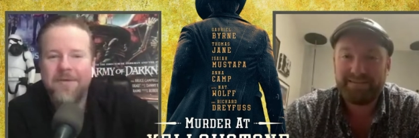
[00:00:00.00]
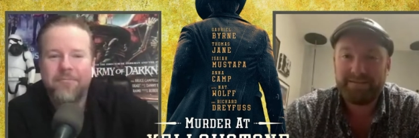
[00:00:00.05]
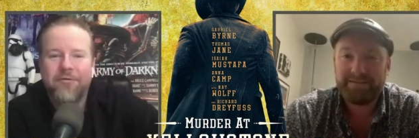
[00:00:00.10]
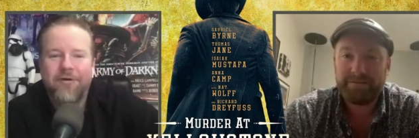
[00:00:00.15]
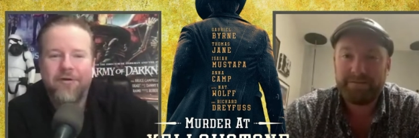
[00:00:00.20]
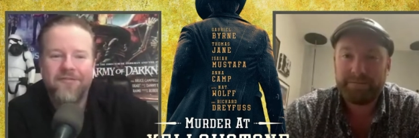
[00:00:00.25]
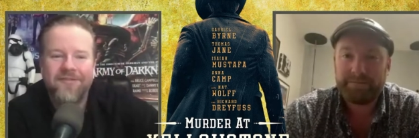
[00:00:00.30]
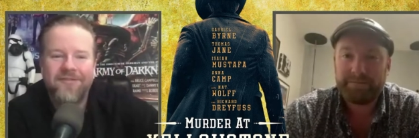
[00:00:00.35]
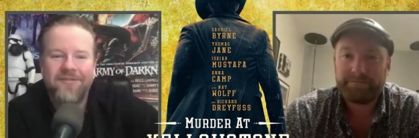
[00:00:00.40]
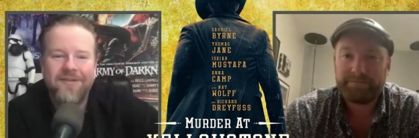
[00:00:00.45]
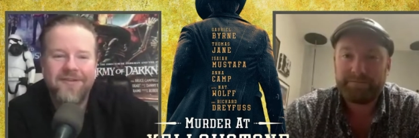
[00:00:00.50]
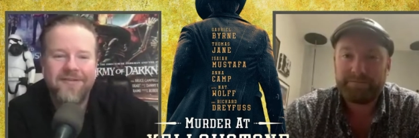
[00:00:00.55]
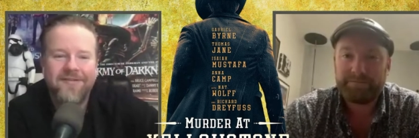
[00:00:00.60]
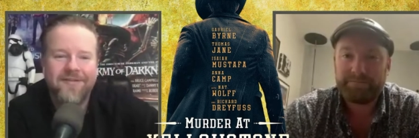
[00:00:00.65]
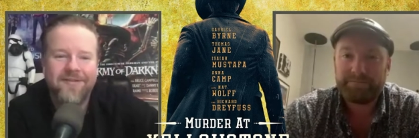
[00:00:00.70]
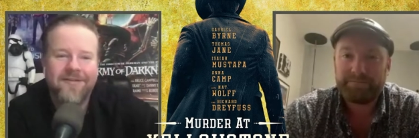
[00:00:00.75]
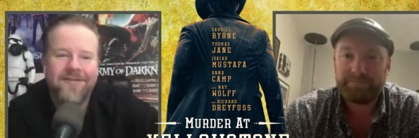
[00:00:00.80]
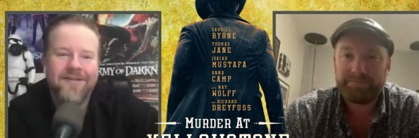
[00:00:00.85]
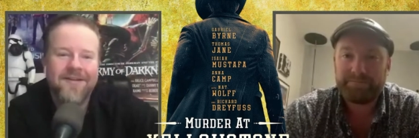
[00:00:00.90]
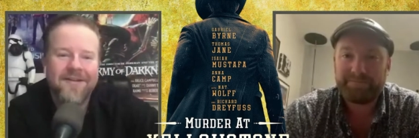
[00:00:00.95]
Speaker 1: Mothman
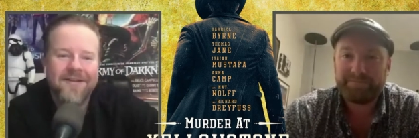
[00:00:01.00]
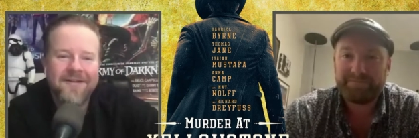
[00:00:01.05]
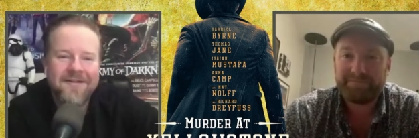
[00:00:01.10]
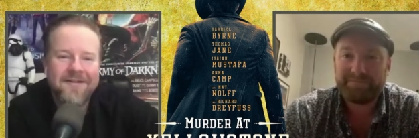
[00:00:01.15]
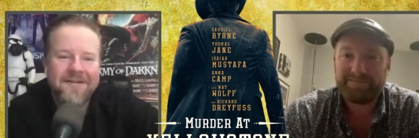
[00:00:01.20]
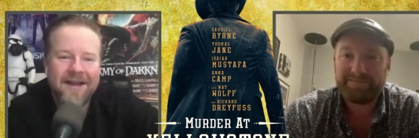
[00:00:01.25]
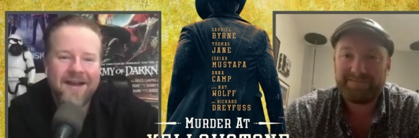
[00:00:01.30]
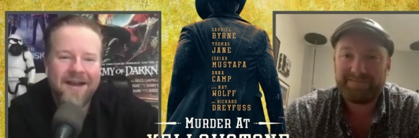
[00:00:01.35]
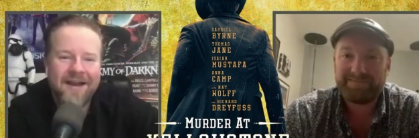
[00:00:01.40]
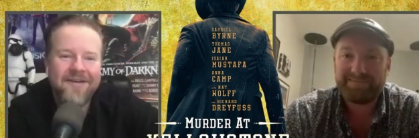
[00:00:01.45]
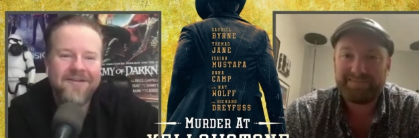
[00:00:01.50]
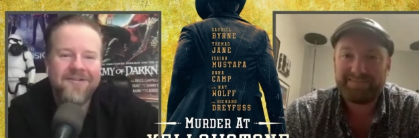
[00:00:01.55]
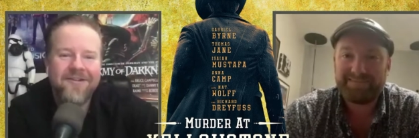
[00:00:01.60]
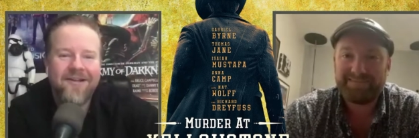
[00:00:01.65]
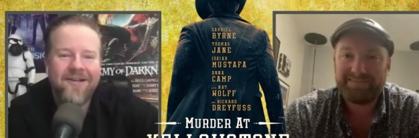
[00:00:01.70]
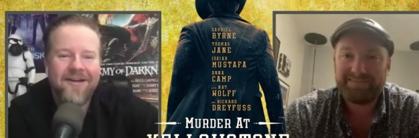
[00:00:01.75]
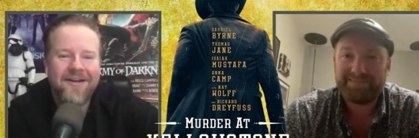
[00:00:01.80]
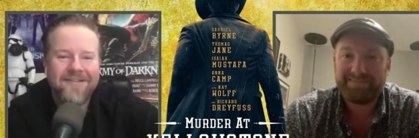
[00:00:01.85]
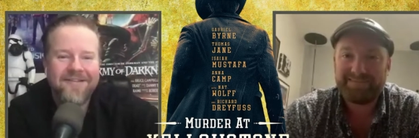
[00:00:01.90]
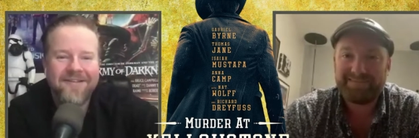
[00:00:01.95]
Prophecies and
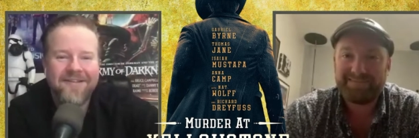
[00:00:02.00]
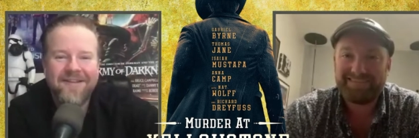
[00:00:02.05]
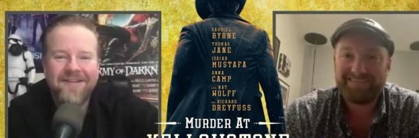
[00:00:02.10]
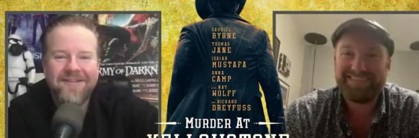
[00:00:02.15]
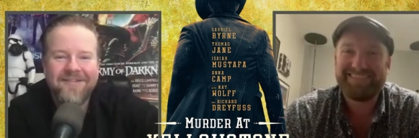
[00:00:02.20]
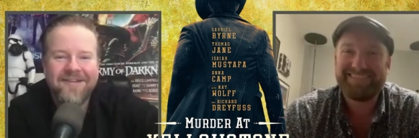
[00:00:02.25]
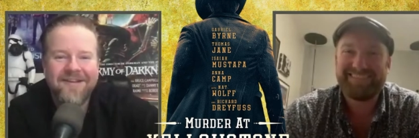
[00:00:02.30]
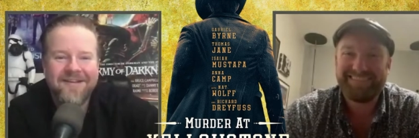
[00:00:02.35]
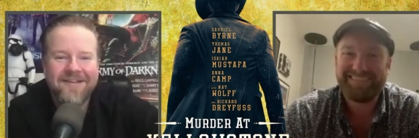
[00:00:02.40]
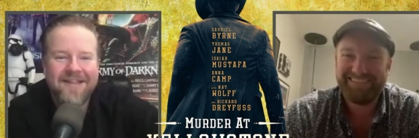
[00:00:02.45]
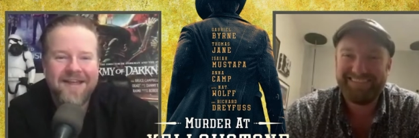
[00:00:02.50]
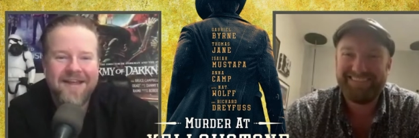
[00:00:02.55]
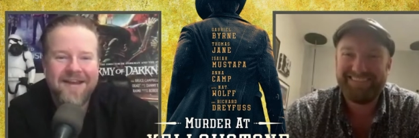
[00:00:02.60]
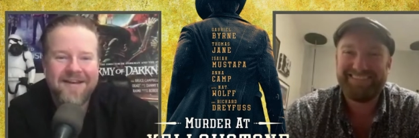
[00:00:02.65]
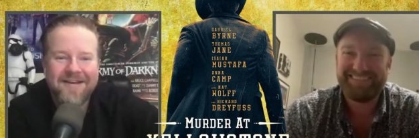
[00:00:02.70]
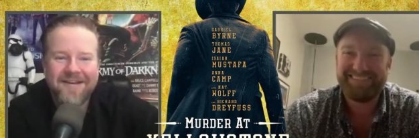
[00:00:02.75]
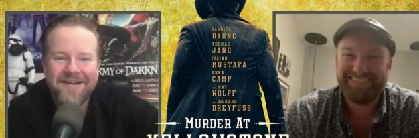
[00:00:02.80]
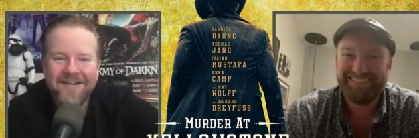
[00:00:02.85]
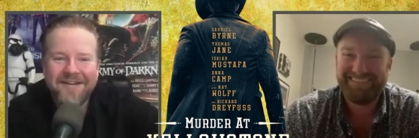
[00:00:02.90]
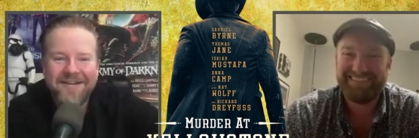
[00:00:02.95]
Angel Eyes and things
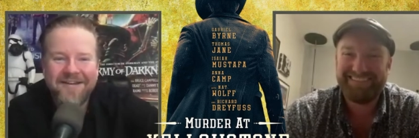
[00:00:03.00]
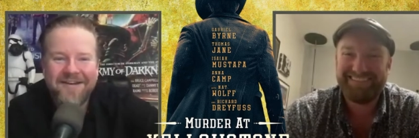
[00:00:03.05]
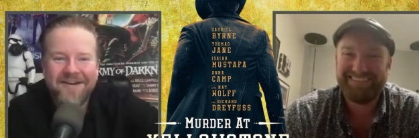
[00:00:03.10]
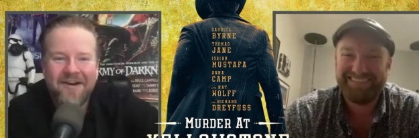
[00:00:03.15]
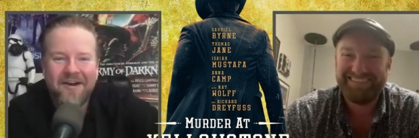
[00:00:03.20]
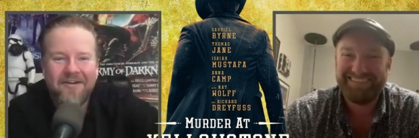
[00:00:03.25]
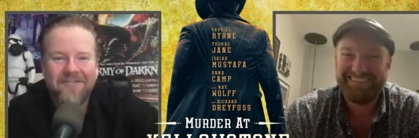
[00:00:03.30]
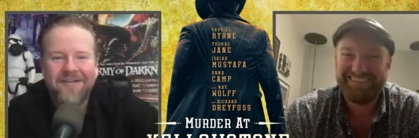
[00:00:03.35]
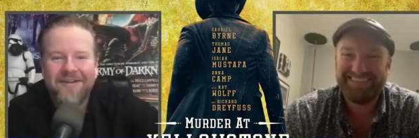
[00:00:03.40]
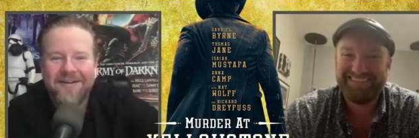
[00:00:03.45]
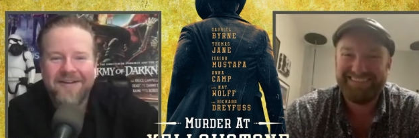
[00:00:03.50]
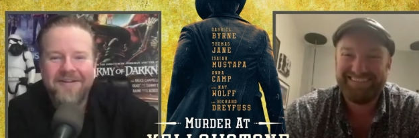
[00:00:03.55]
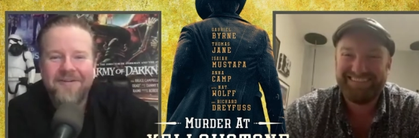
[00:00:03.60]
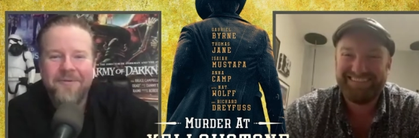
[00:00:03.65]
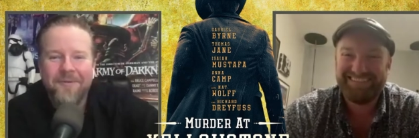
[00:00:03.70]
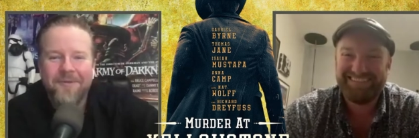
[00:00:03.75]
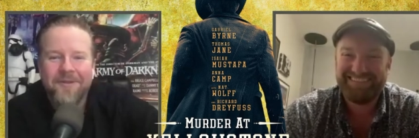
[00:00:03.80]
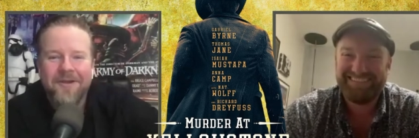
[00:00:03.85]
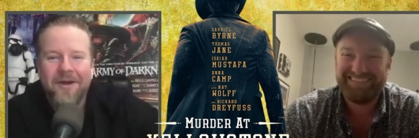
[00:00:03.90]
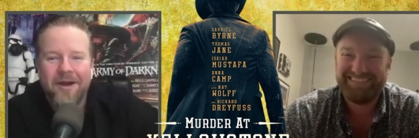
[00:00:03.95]
like that. You know,
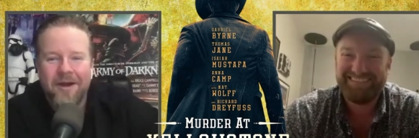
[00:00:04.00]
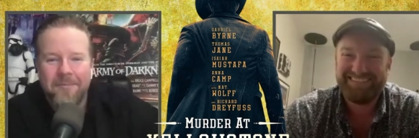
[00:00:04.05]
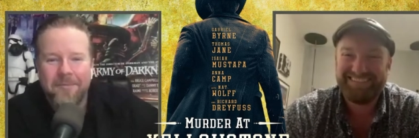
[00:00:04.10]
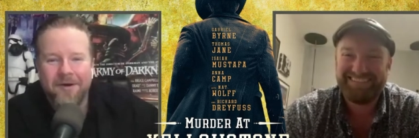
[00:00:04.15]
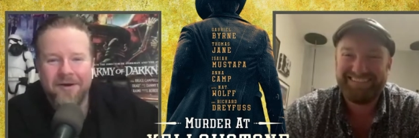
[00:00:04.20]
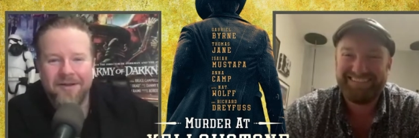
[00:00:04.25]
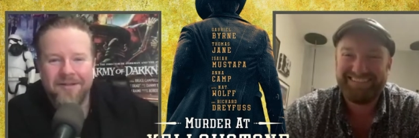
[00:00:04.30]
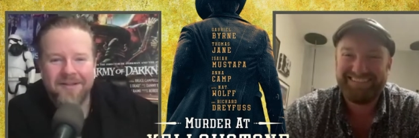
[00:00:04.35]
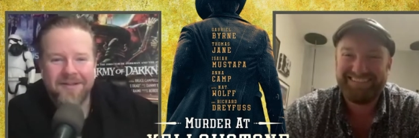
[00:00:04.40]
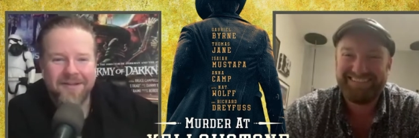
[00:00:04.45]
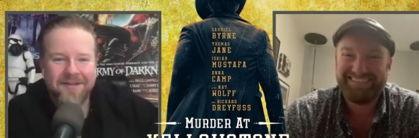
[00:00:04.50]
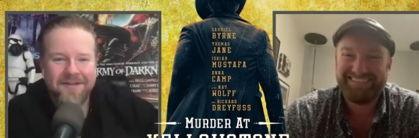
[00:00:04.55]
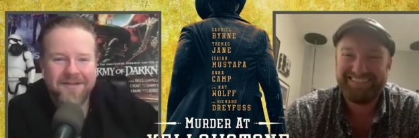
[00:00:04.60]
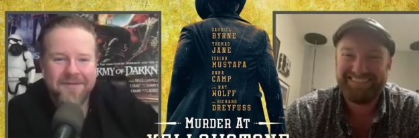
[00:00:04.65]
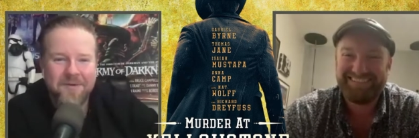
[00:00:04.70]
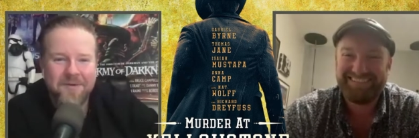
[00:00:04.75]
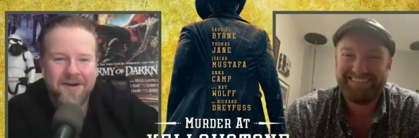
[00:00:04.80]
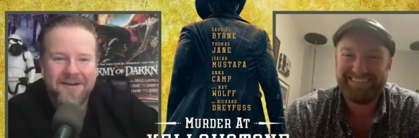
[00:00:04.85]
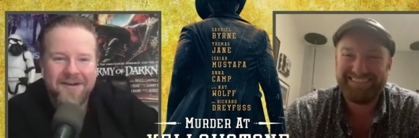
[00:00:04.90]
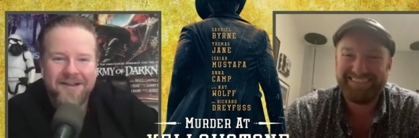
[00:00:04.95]
I reckon you were the guy
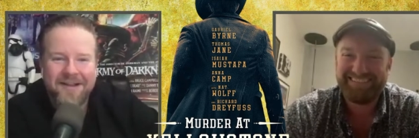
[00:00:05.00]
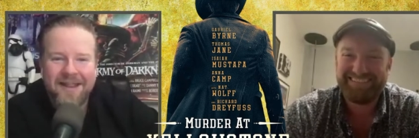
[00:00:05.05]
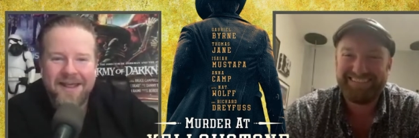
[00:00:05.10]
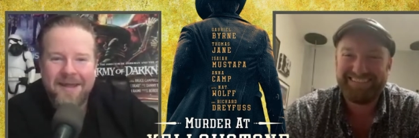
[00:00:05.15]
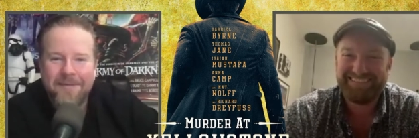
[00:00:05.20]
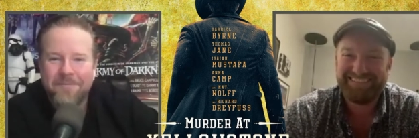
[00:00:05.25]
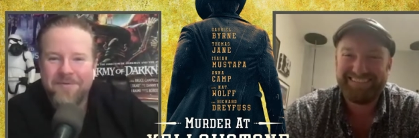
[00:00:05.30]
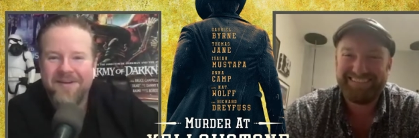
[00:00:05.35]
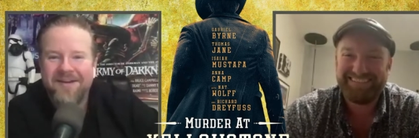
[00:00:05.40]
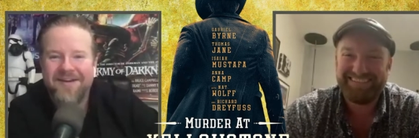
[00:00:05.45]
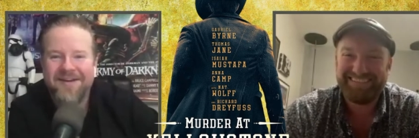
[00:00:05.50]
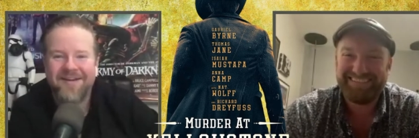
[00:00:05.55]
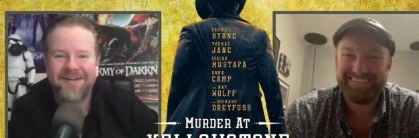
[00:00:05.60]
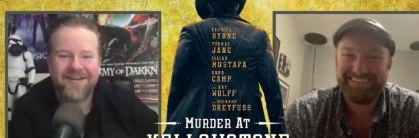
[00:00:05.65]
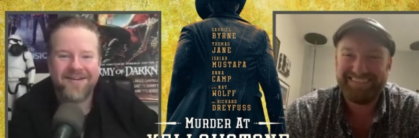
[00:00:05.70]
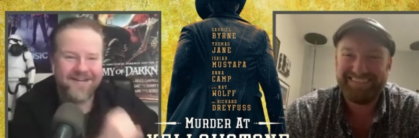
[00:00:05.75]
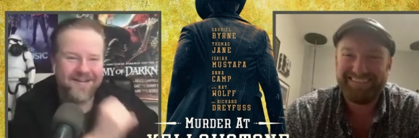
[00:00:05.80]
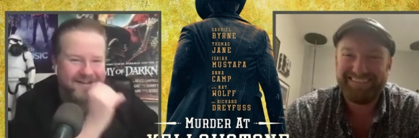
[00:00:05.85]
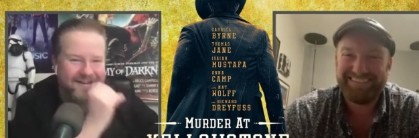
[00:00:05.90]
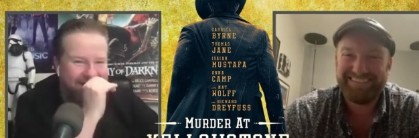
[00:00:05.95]
behind the behind the lamp.